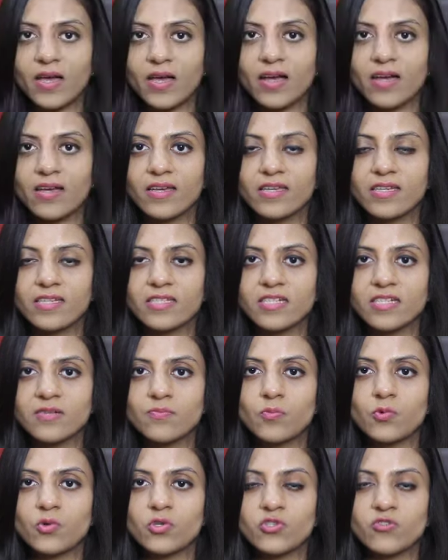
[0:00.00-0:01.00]
I did
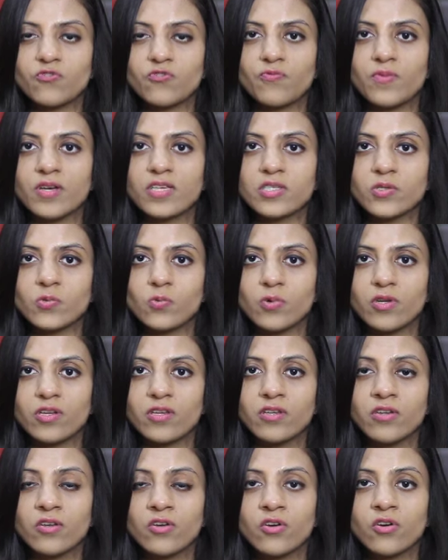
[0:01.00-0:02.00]
most of my
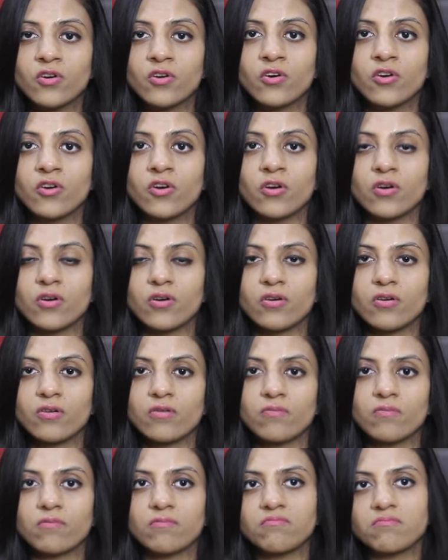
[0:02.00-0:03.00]
schooling
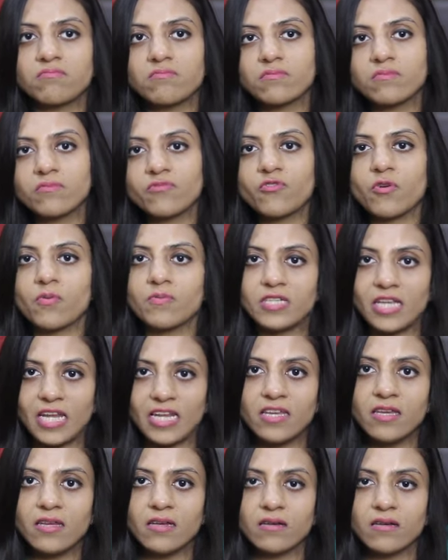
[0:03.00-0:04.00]
uh, from
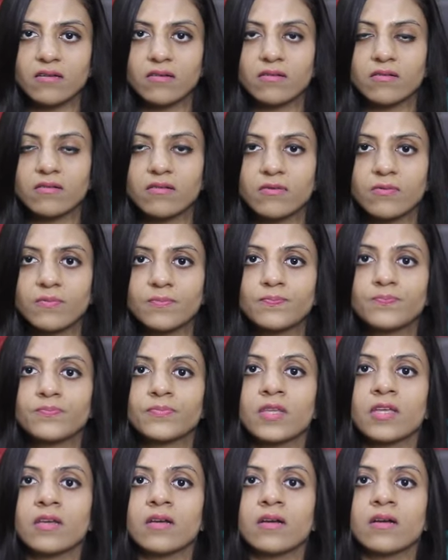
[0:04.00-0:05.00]
Delhi. Um,
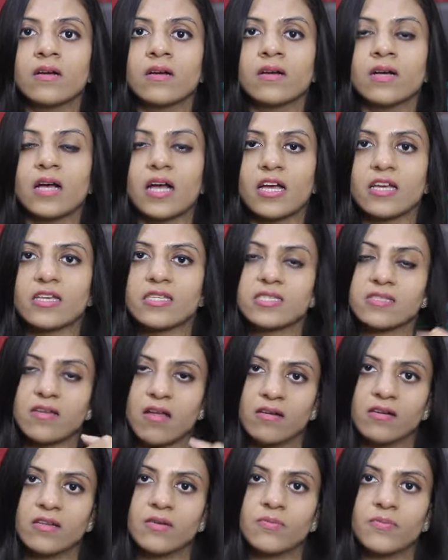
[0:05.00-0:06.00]
I
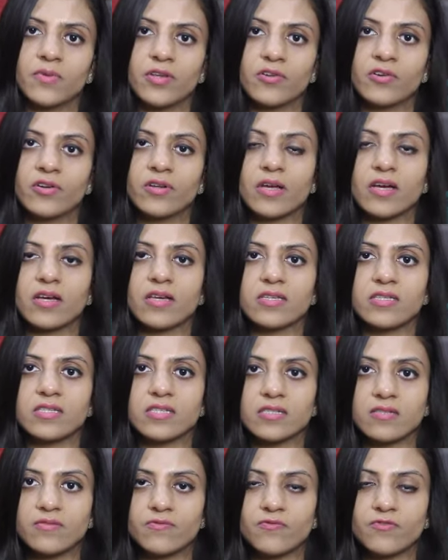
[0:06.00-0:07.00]
started in Meerut, I
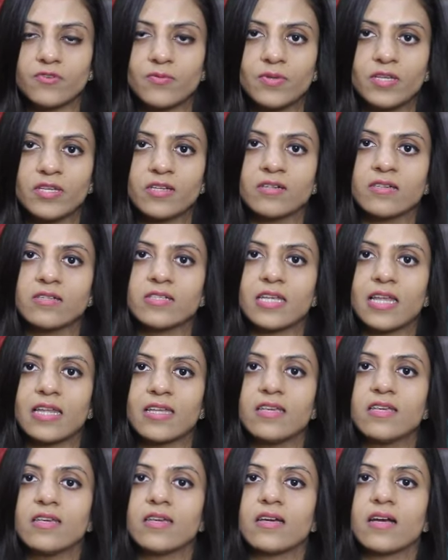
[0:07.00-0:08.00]
completed in
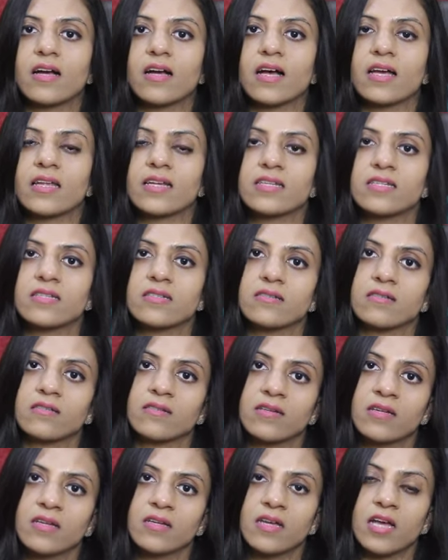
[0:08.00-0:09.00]
Delhi, and
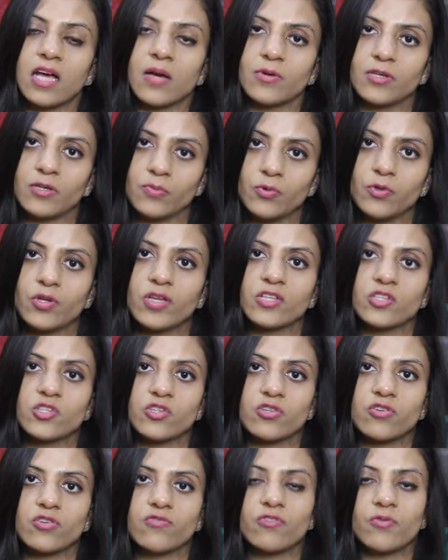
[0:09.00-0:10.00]
uh, I'm a computer
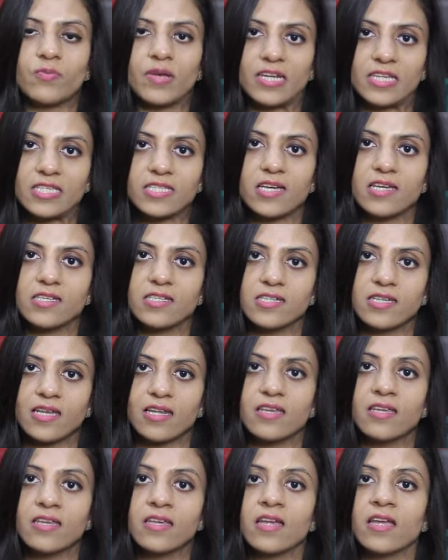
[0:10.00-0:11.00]
engineer from N S I T
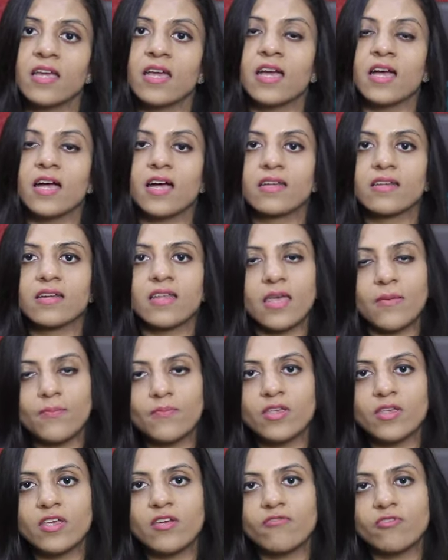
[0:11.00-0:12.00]
Delhi and an
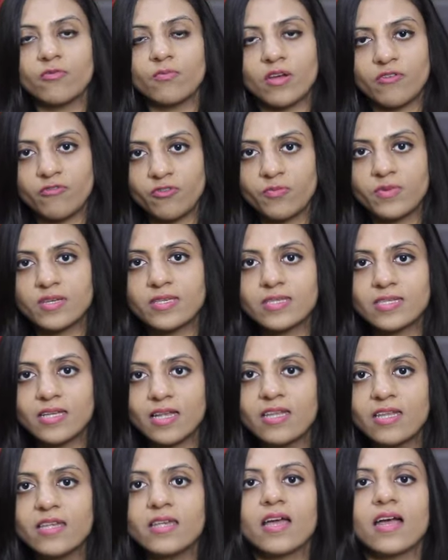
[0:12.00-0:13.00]
M B A from F M S
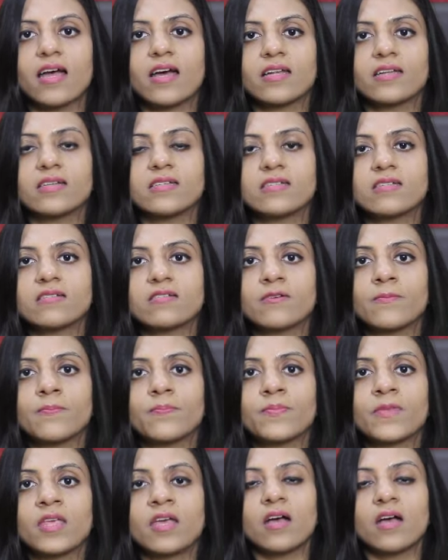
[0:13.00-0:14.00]
Delhi, and uh,
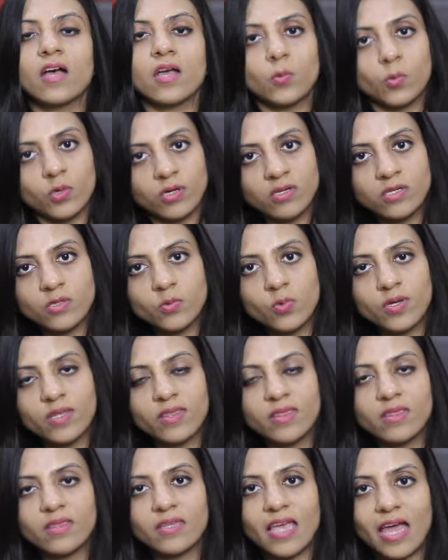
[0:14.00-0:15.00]
I worked
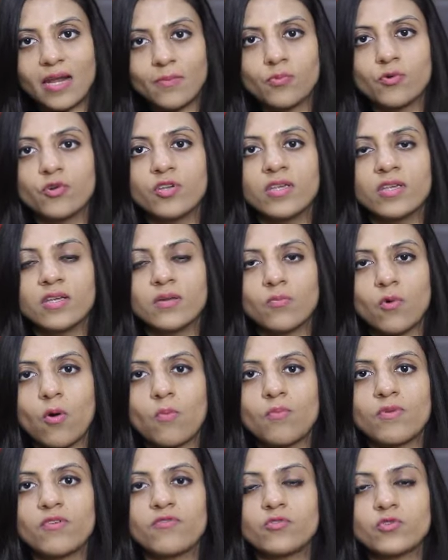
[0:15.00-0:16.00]
with Cadbury in
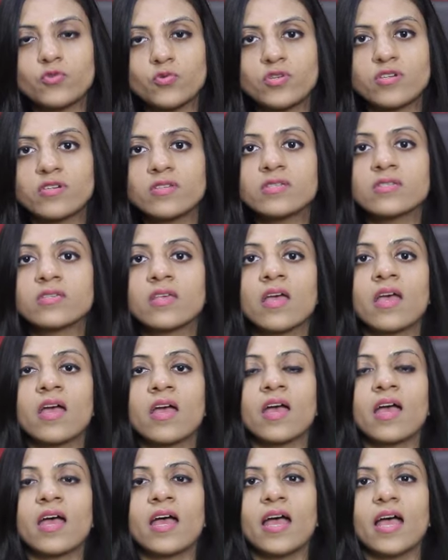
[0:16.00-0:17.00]
Bombay for two years
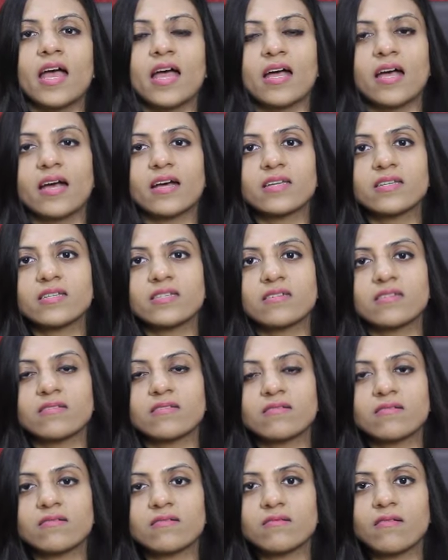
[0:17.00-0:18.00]
and
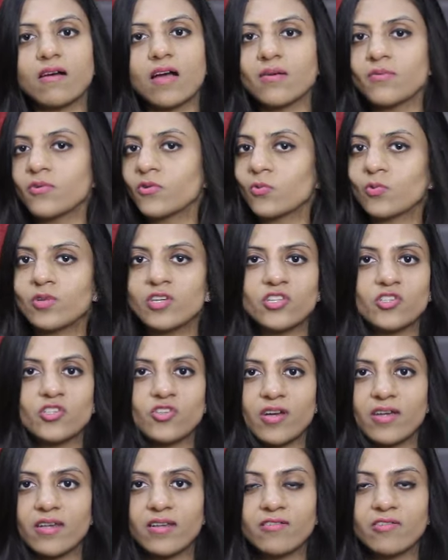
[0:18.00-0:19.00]
uh, I'm an only
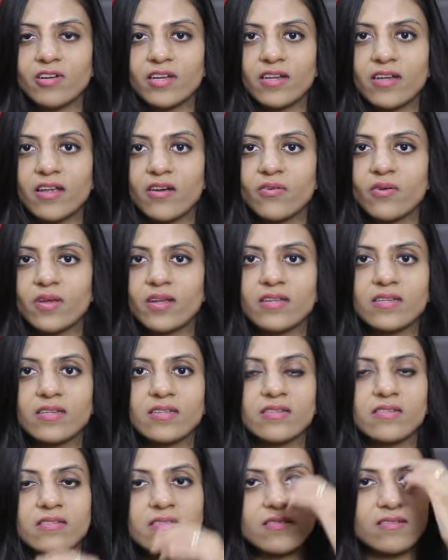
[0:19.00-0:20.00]
child right now,
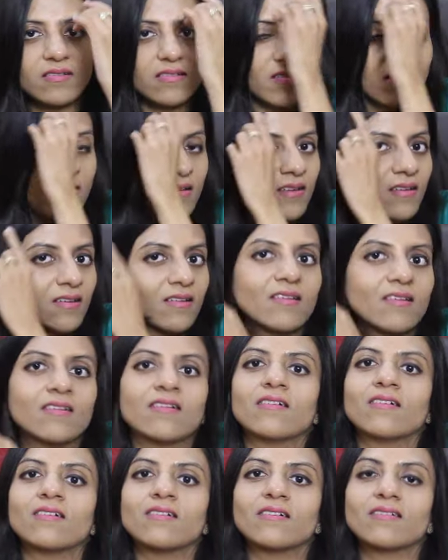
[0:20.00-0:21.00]
and uh,
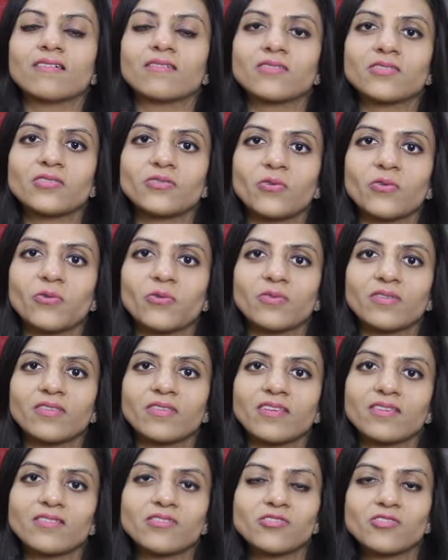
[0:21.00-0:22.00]
uh, so
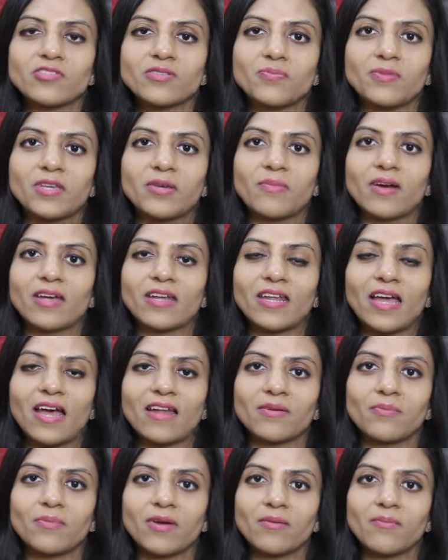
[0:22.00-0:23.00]
there's just me, my
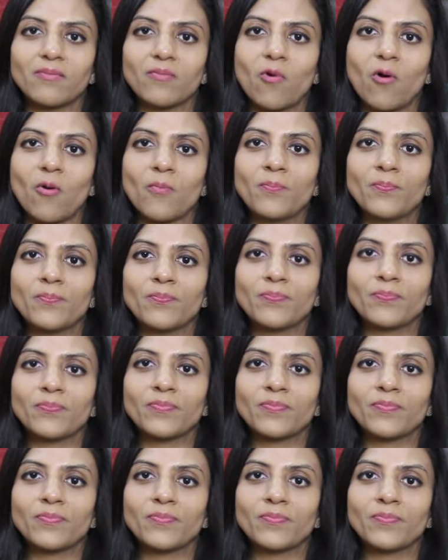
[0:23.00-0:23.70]
dad and my mom.